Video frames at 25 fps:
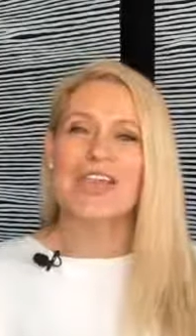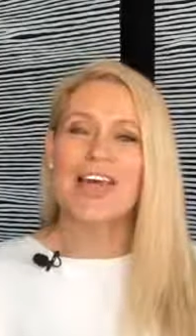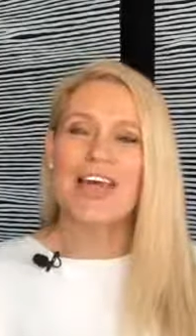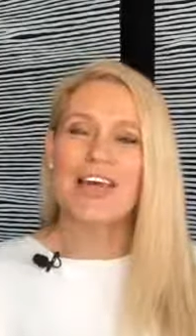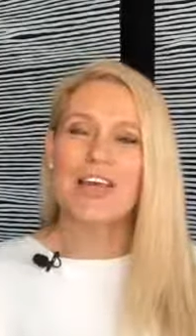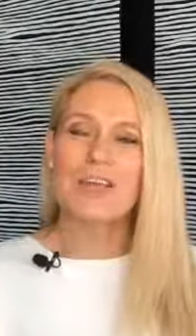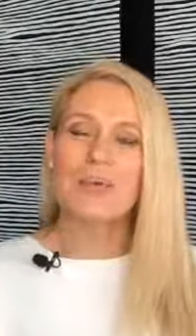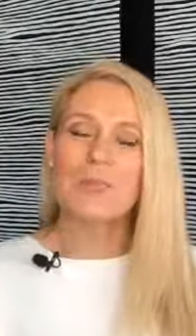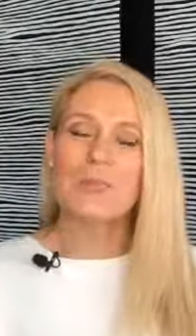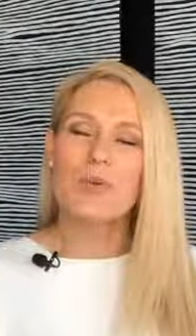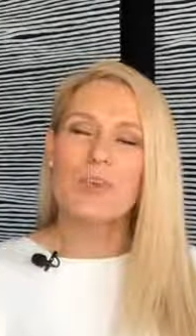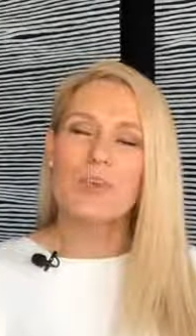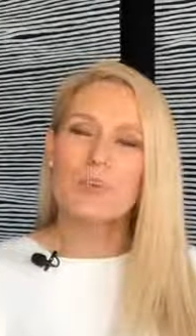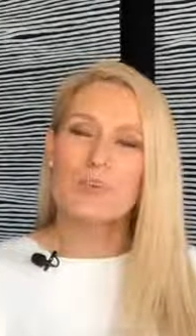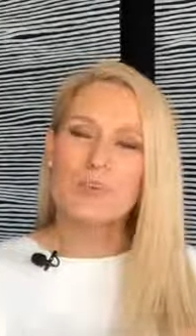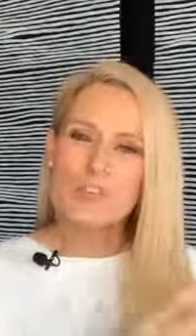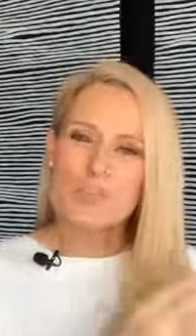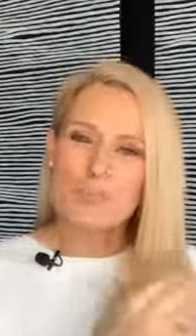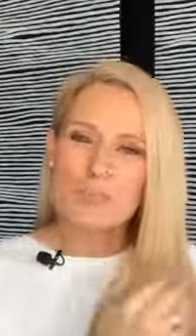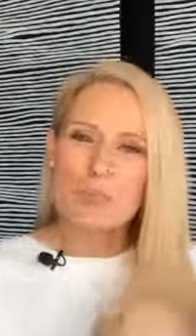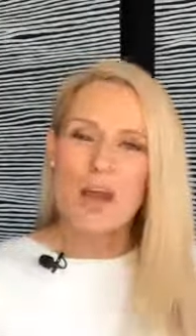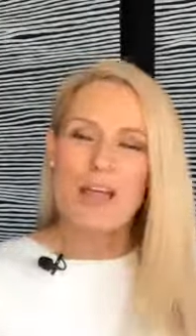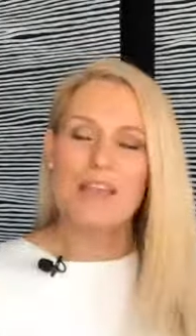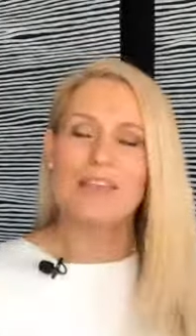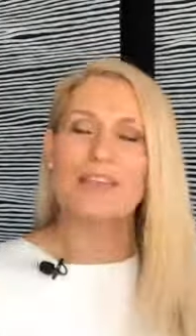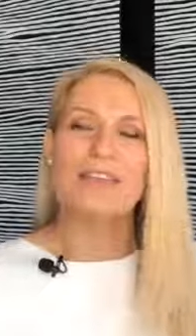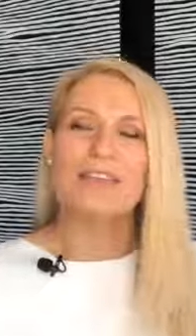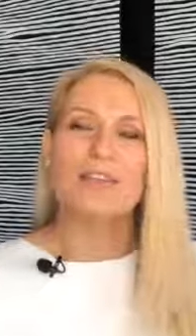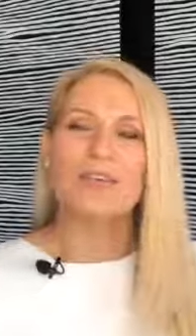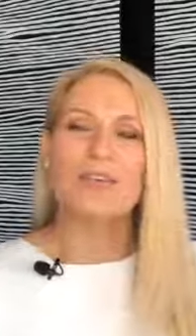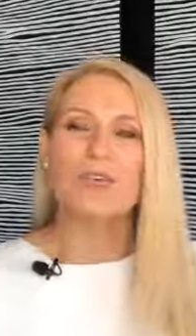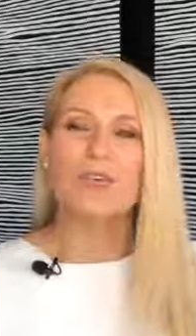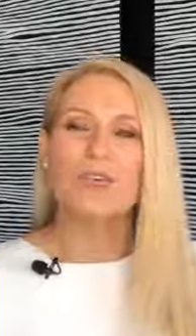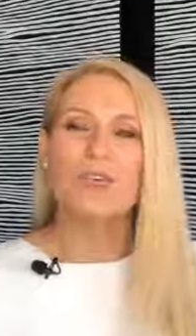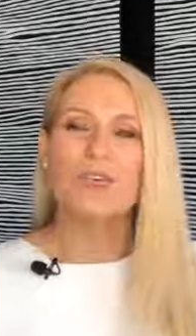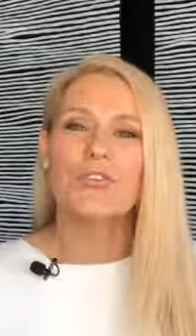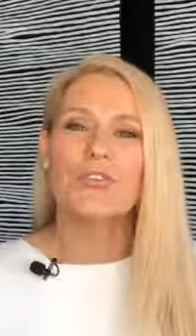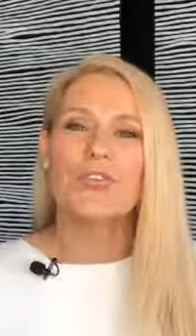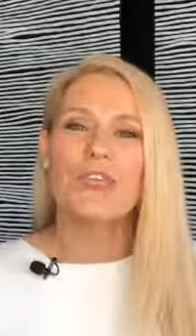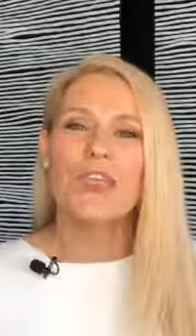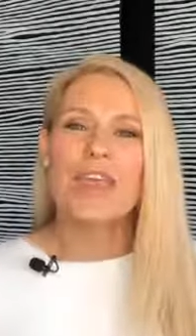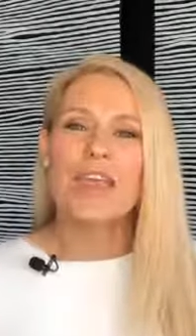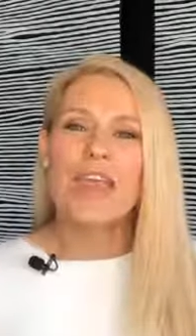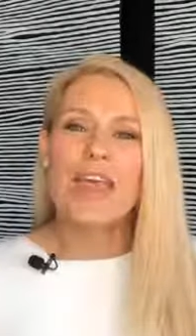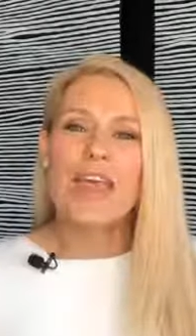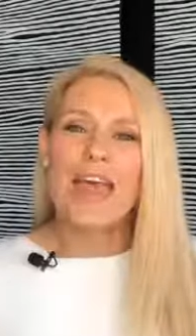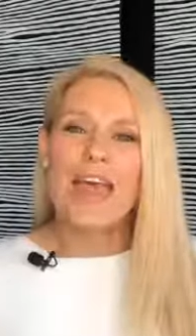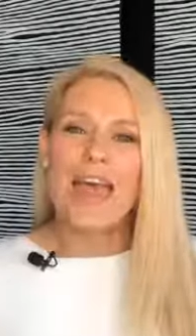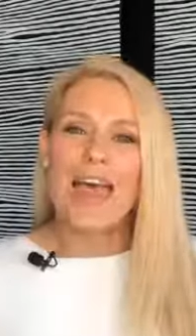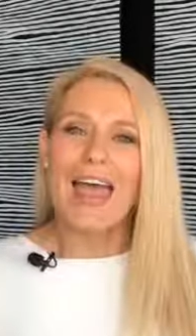How can we use my skills
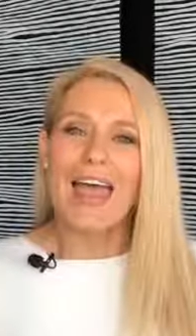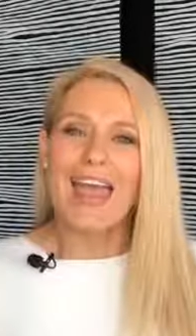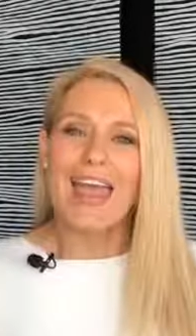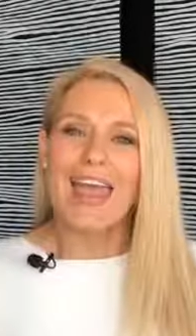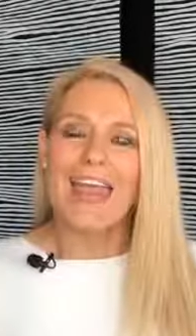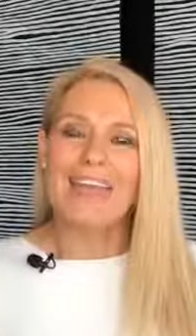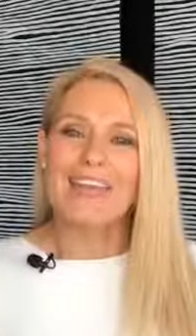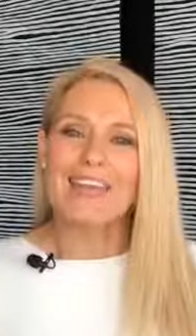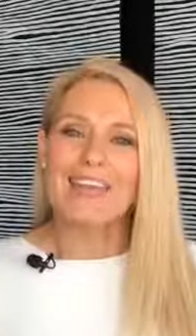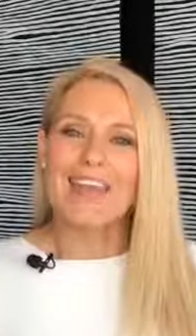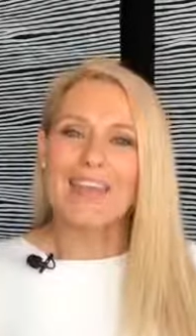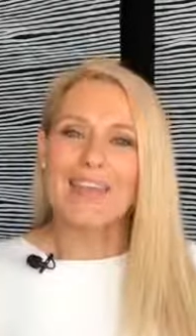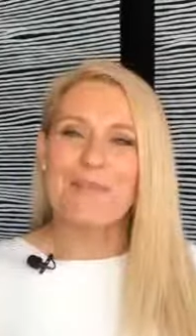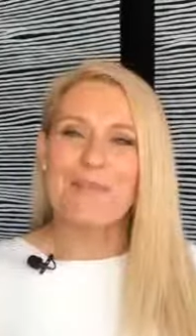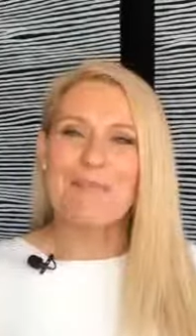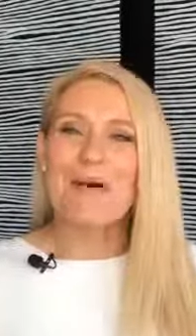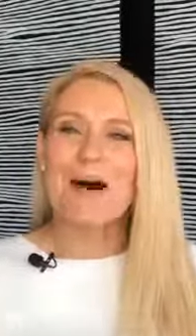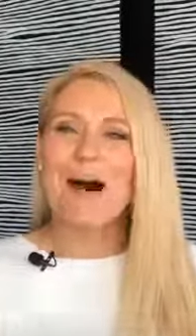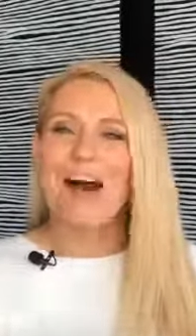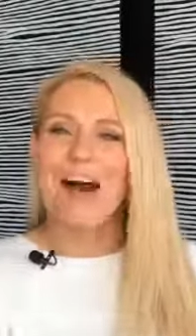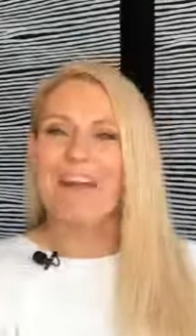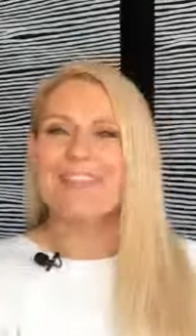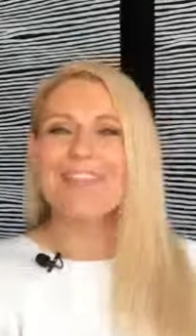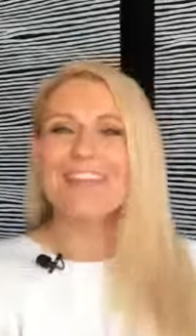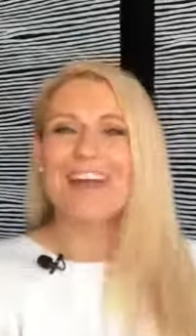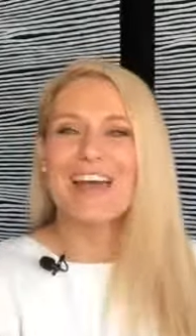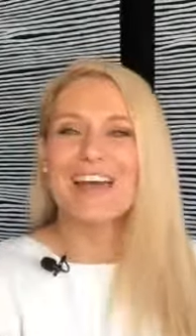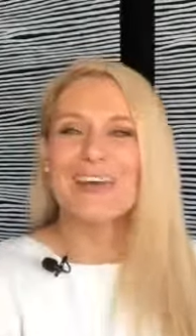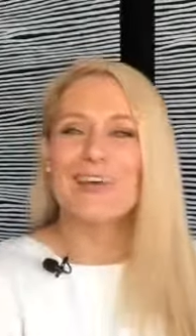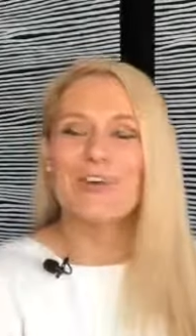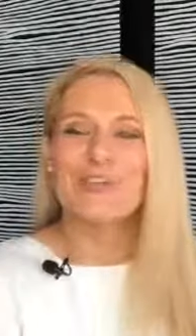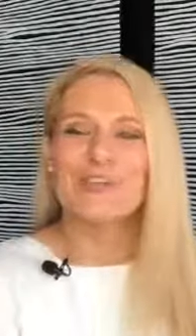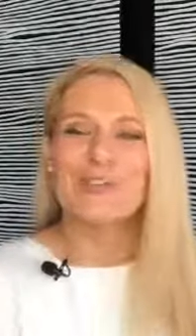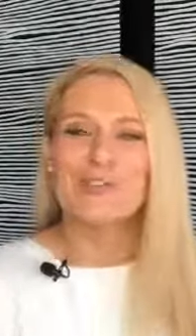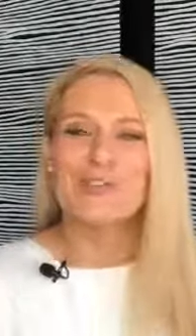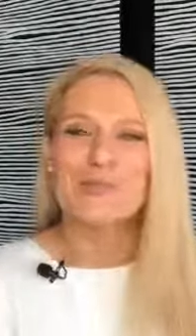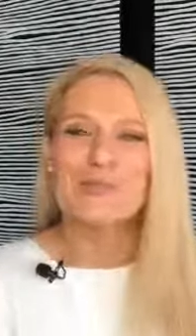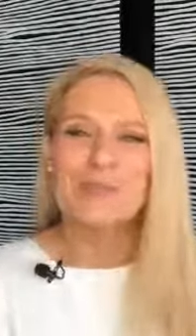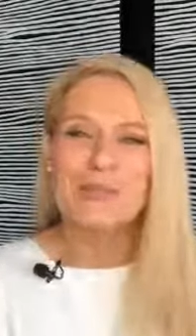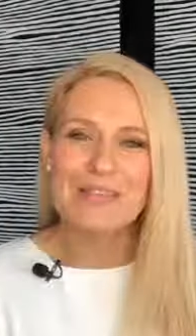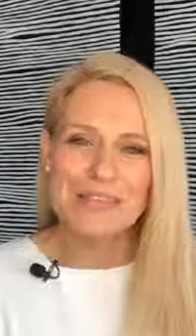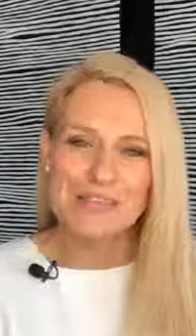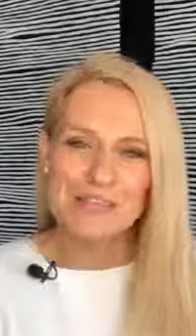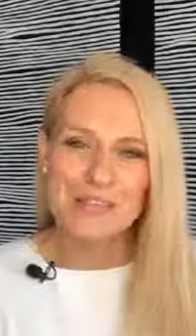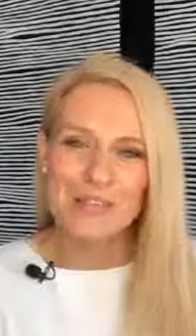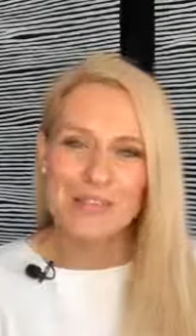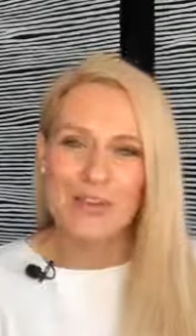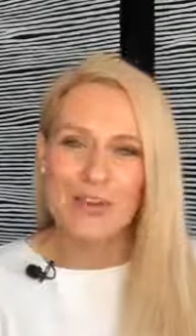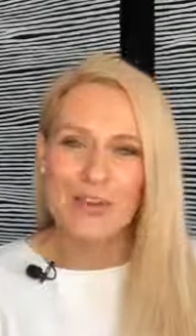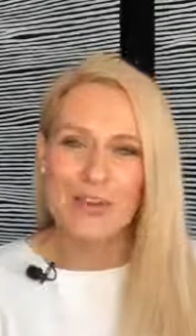and impart that onto
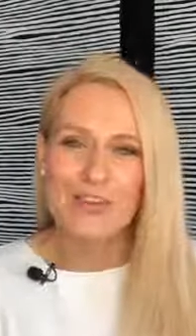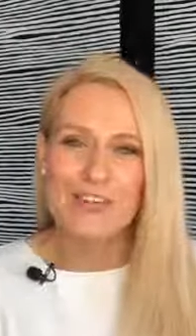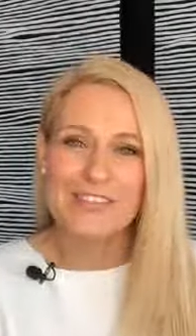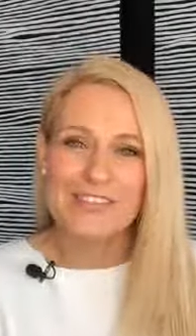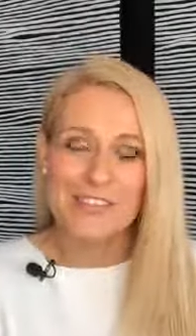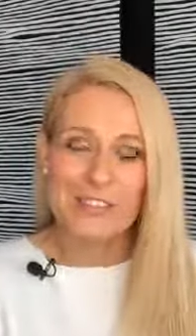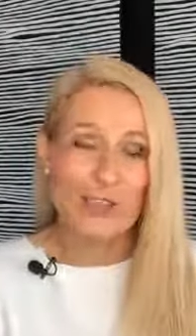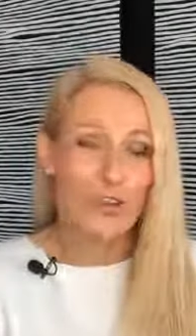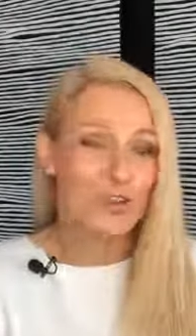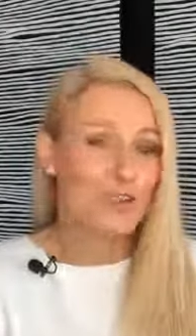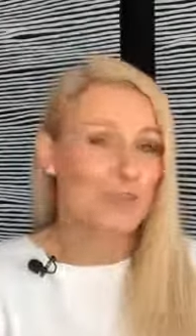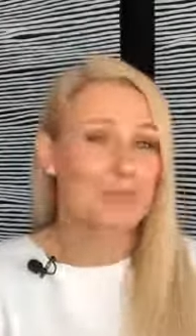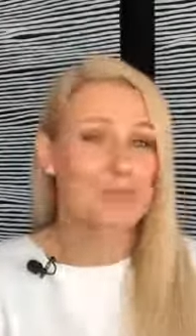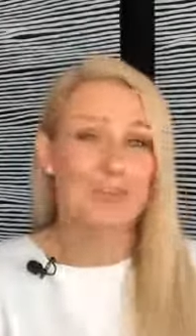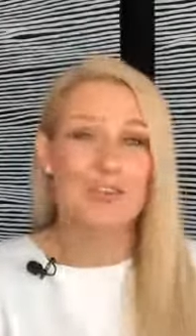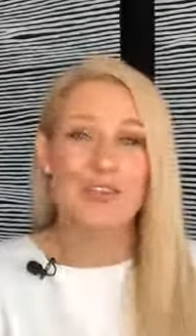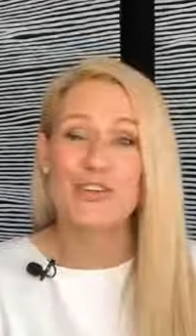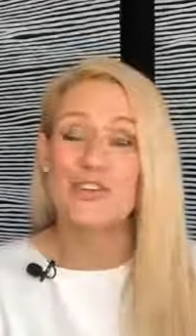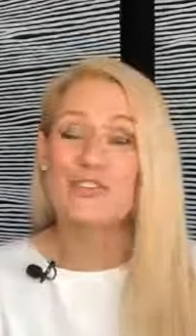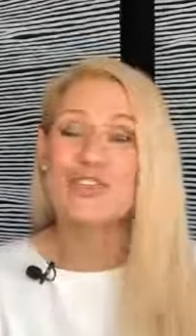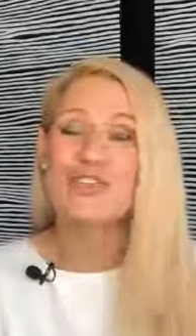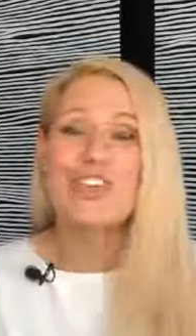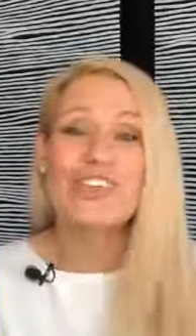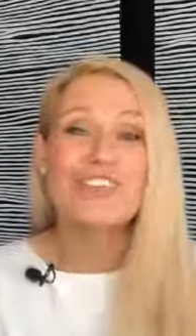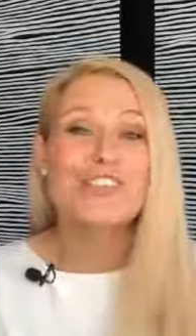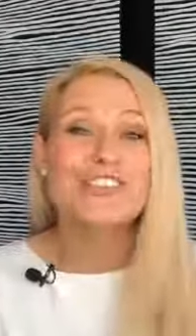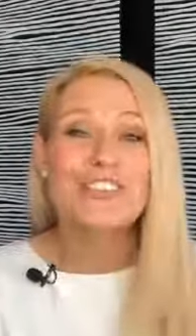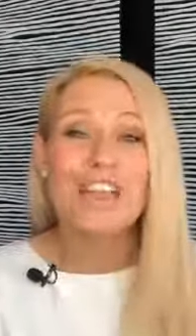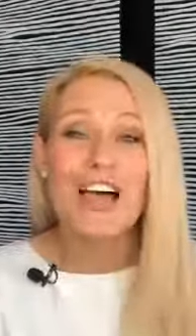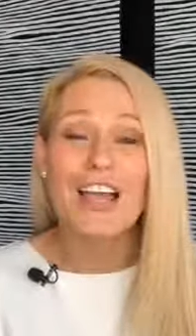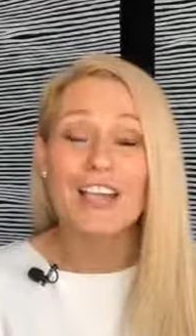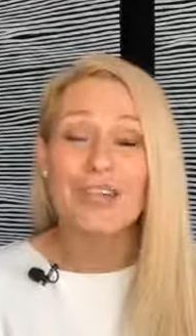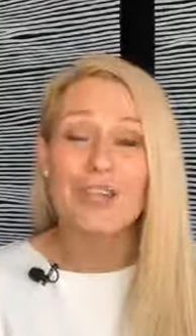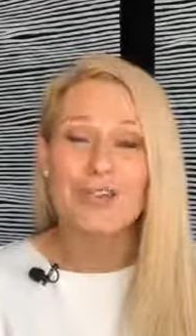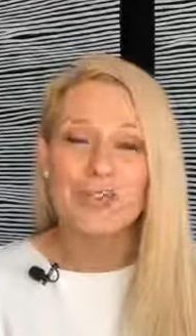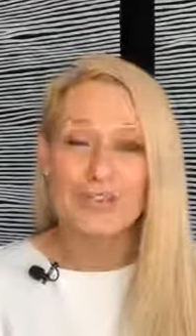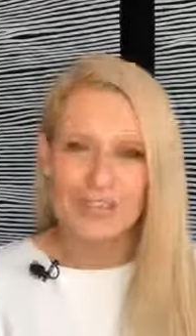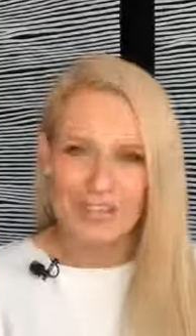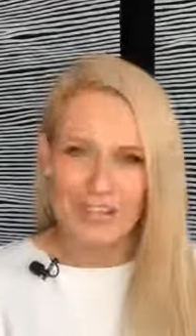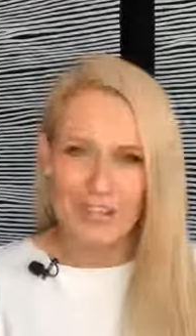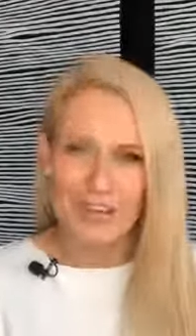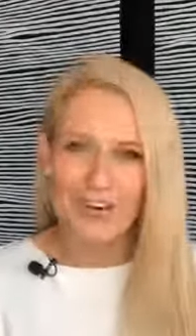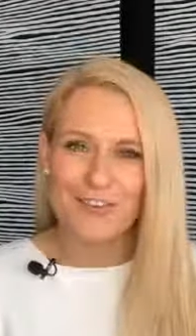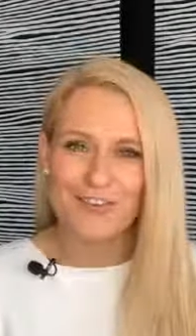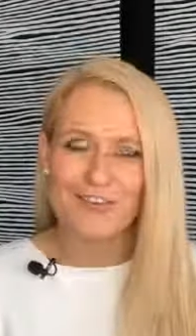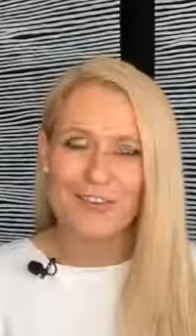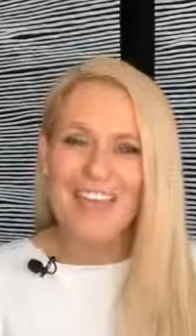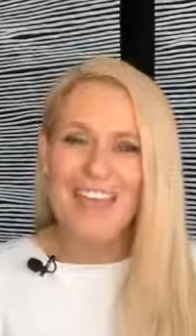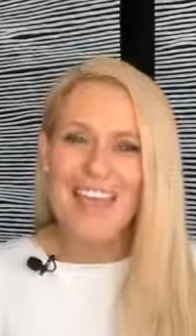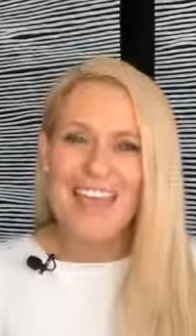business owners and entrepreneurs just like
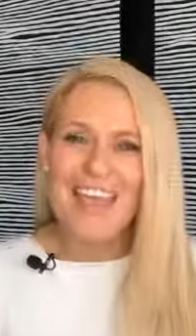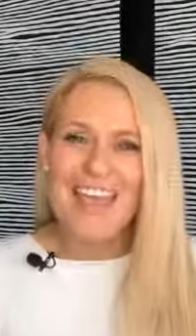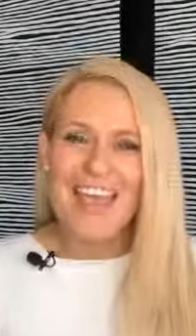yourself?